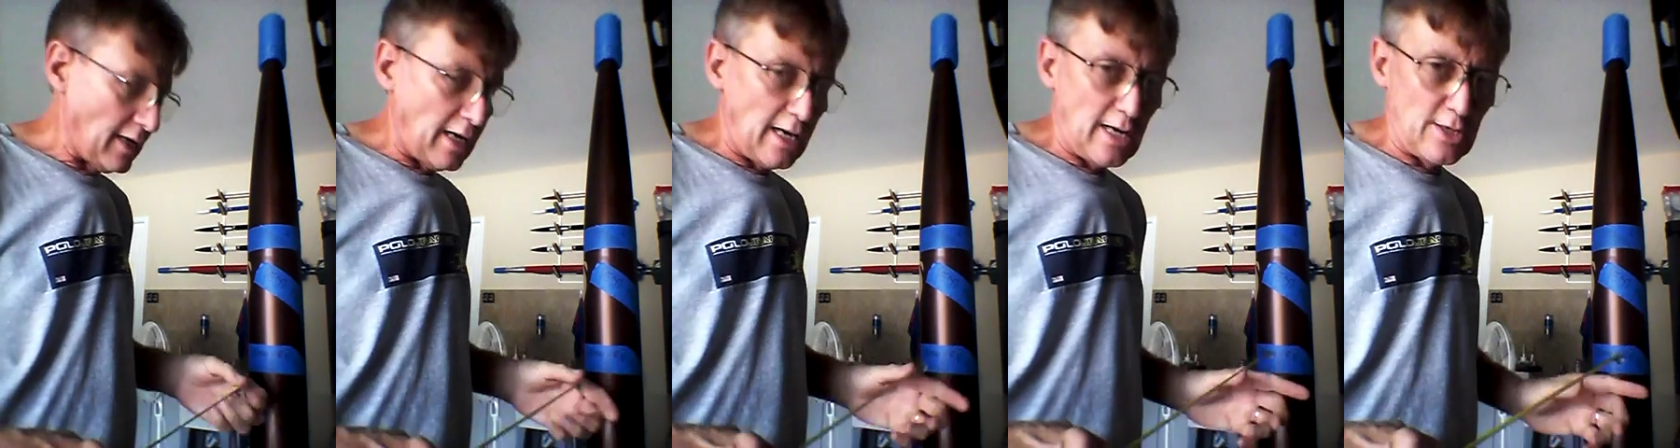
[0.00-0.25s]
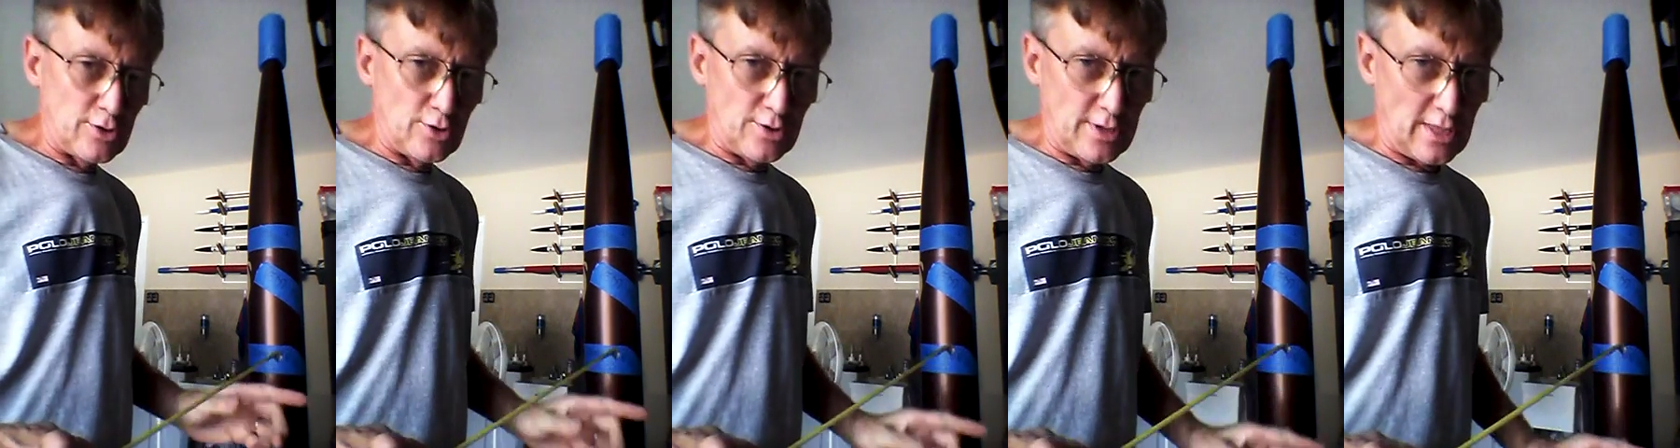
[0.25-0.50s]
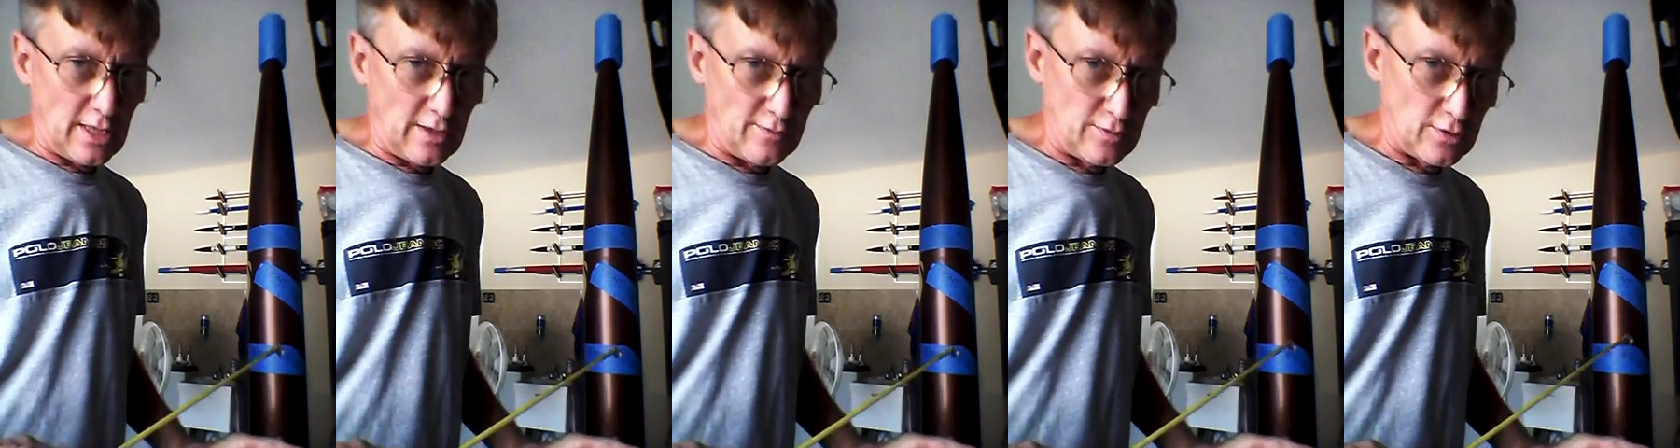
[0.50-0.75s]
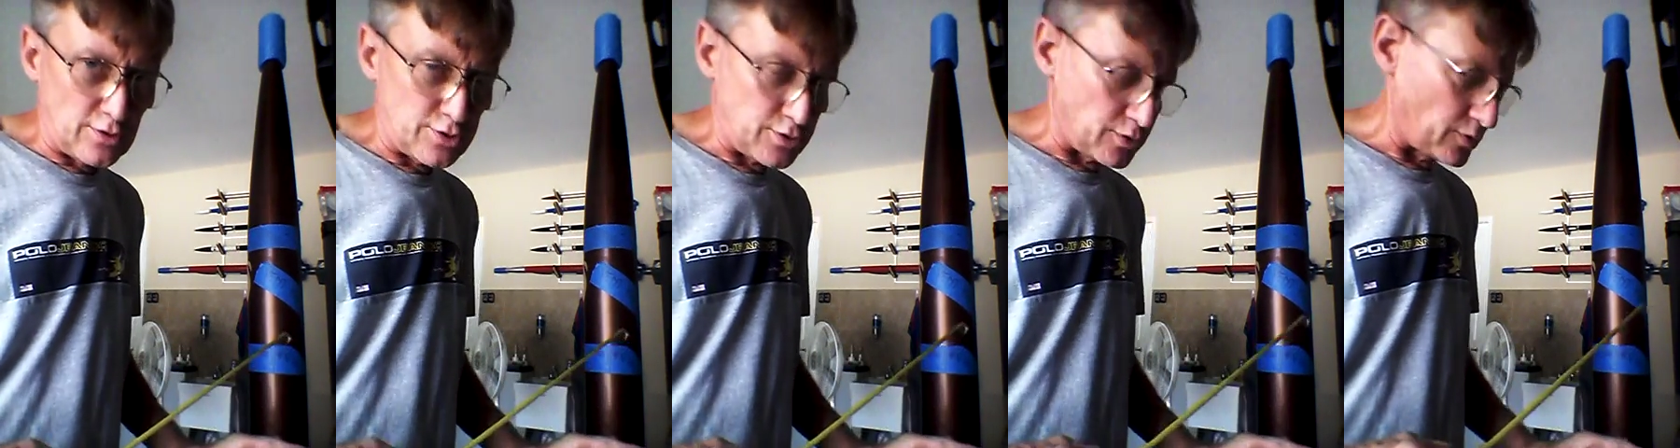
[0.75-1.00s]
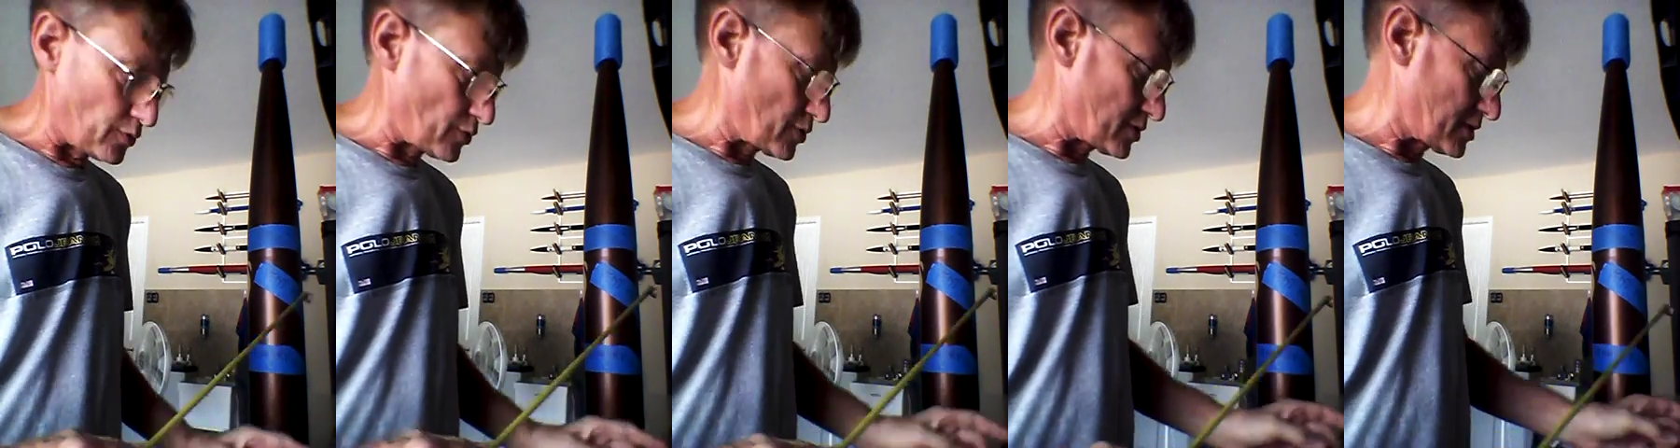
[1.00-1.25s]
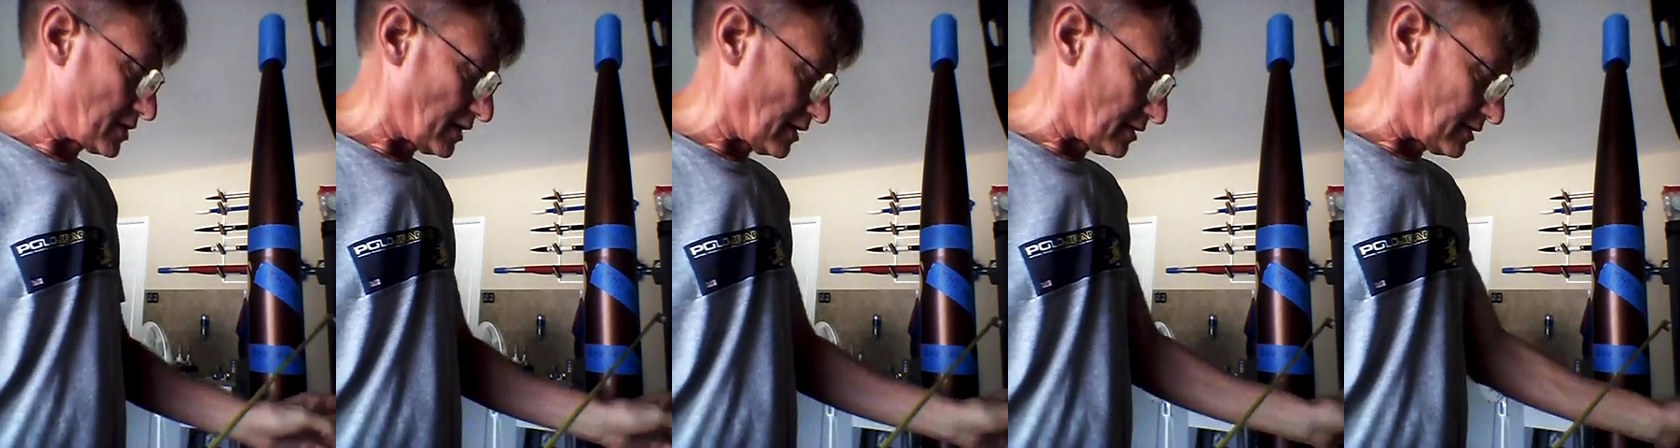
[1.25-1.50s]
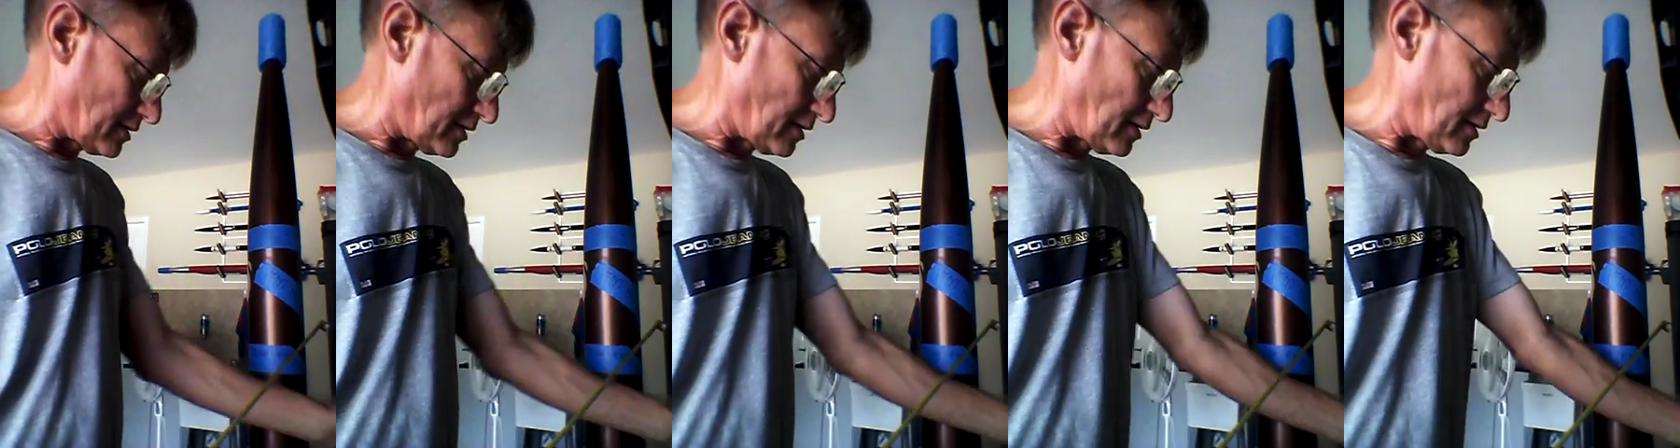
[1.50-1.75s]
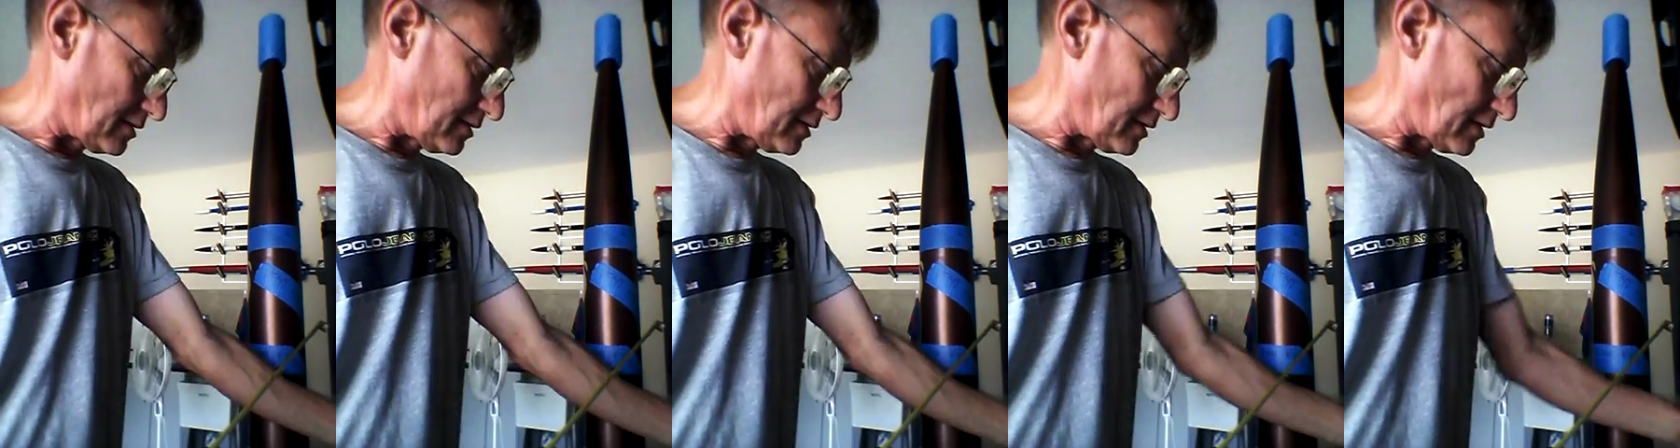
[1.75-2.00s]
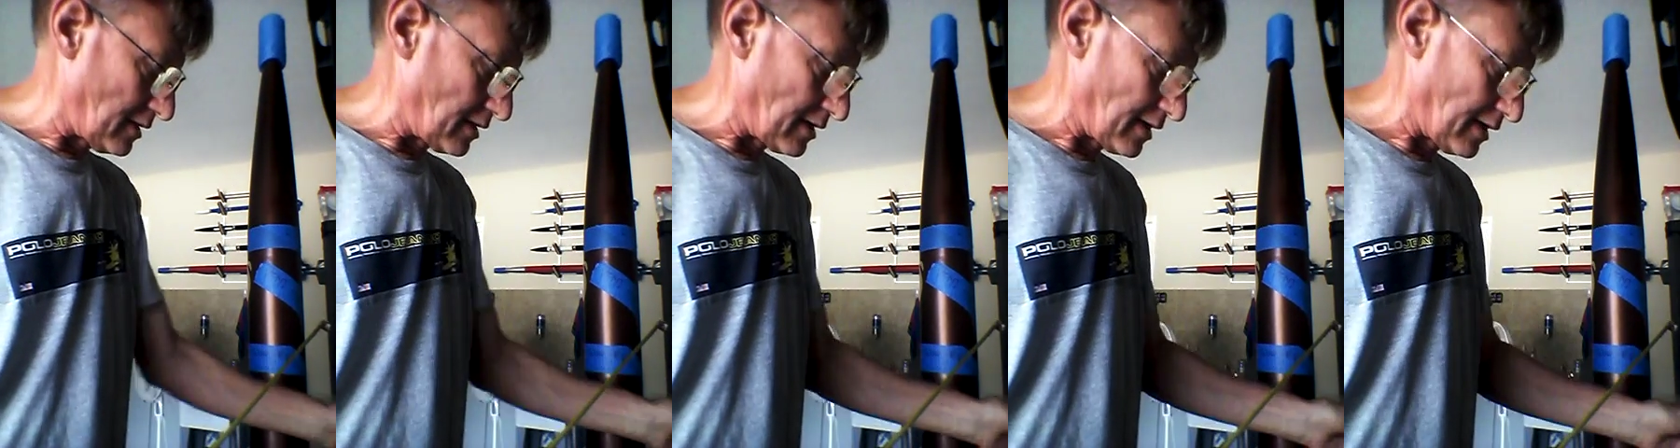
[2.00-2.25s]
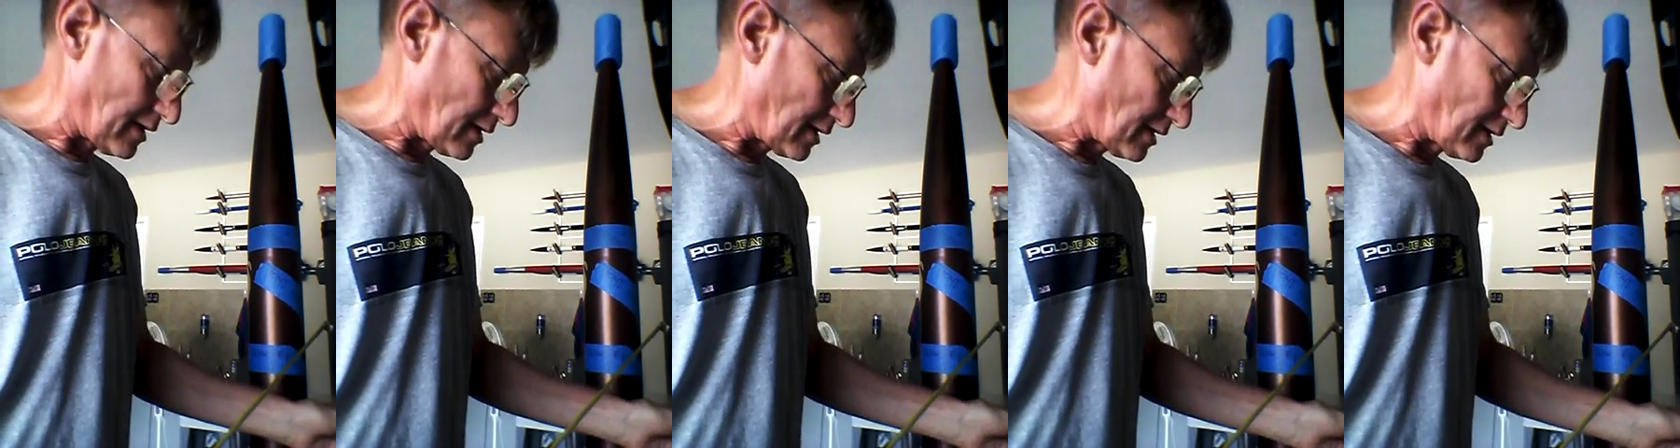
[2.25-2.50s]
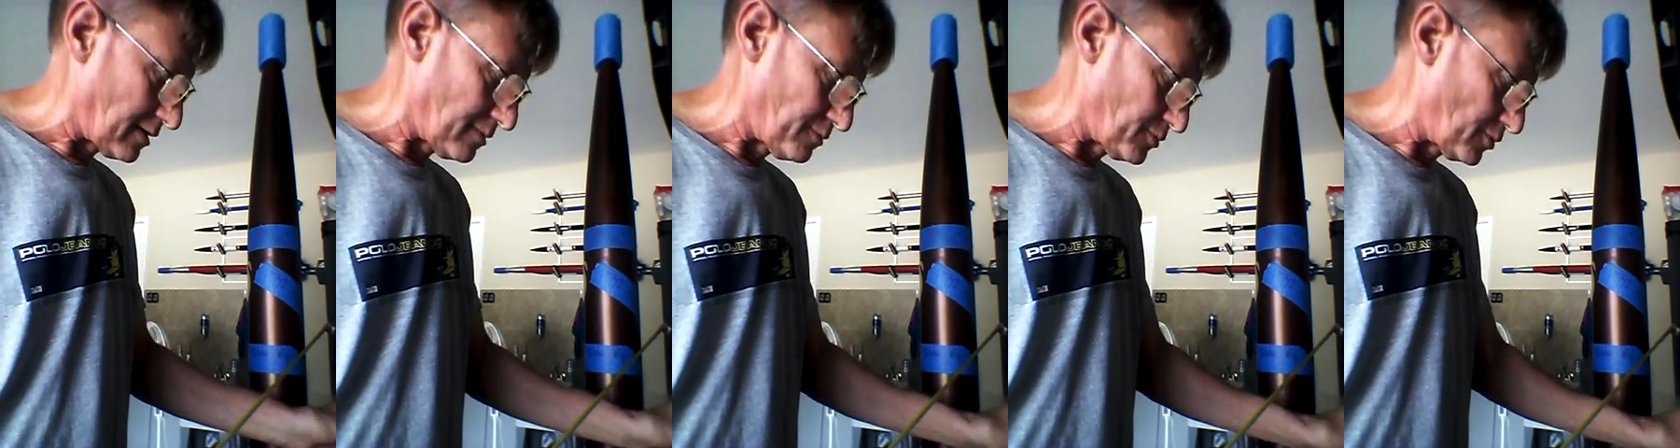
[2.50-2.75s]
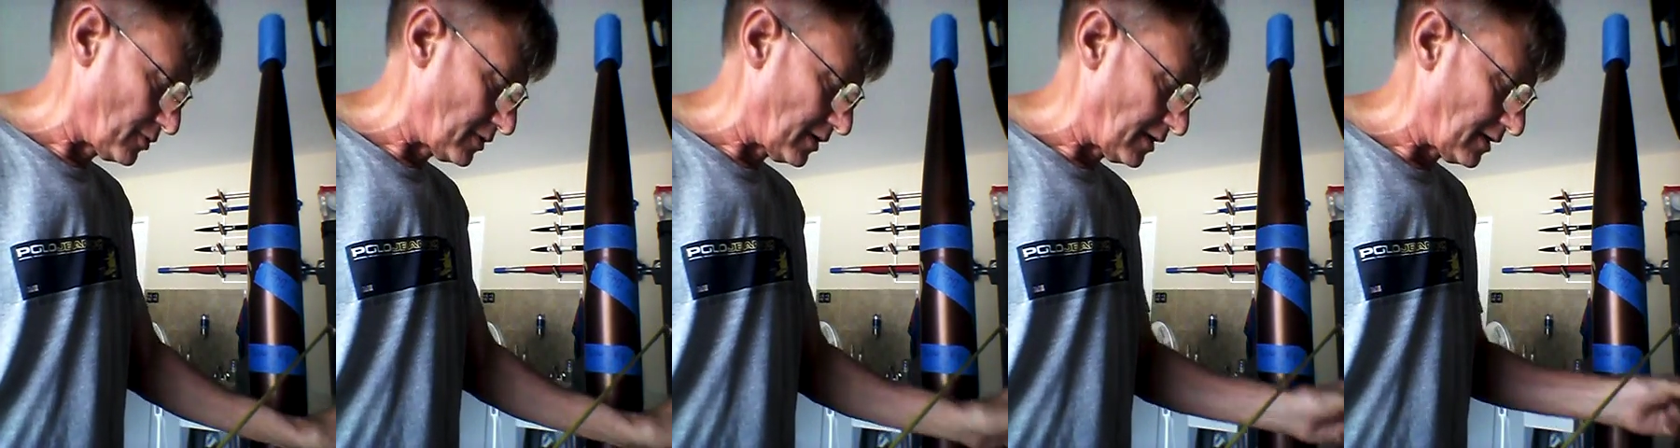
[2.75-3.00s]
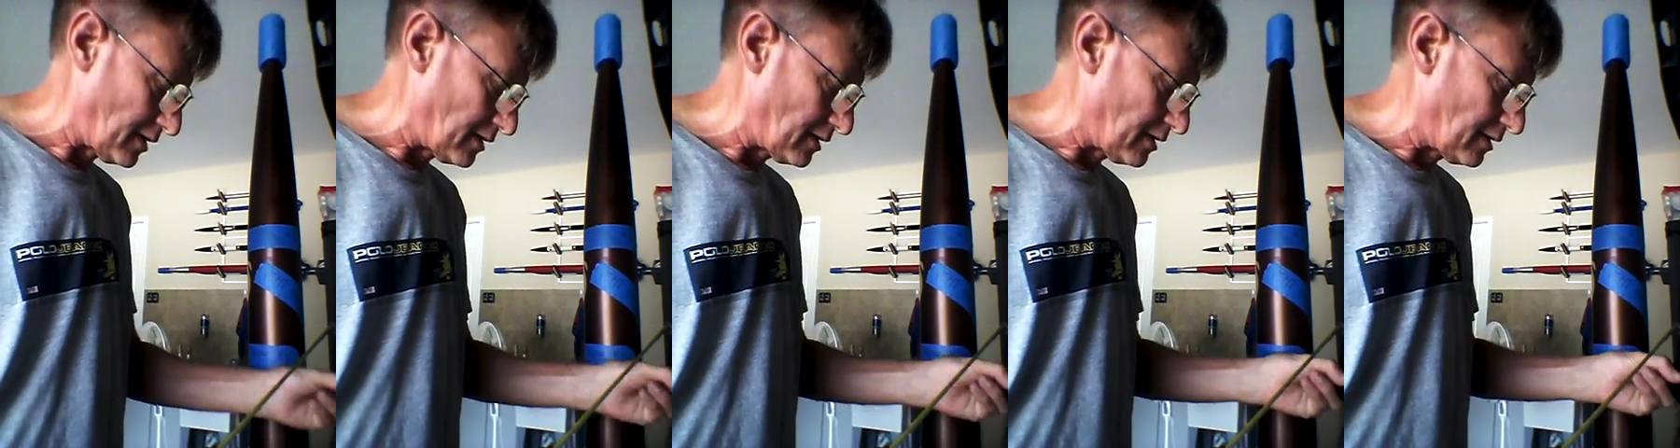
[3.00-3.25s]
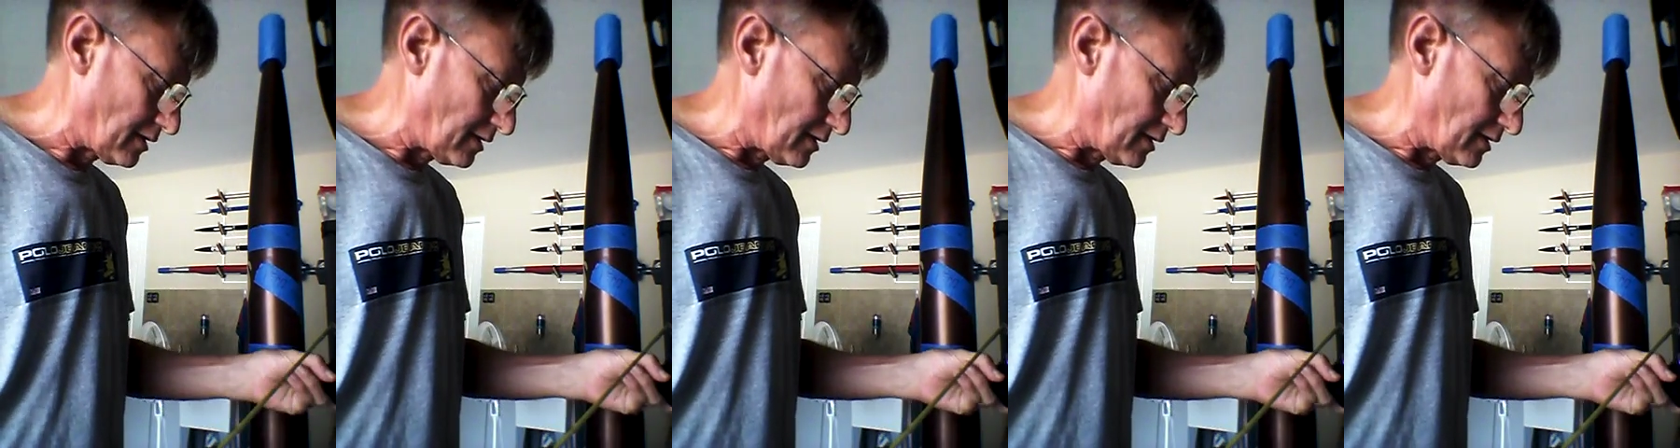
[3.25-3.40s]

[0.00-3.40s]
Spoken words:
I don't have the screws yet. I gotta get them today.